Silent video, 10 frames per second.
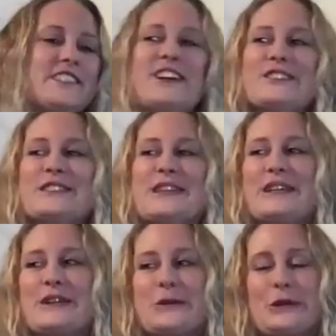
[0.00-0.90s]
sounds
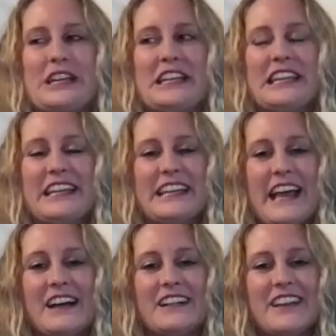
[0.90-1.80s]
like creating an
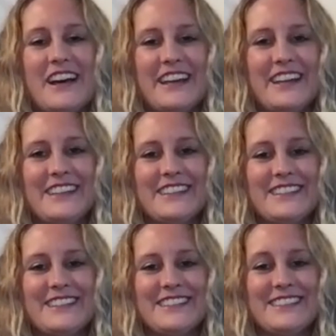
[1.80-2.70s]
ally
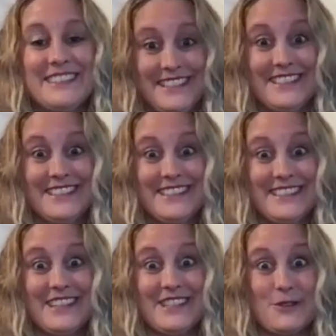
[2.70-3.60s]

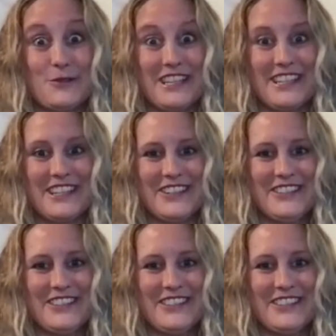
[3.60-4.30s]
is the way to go.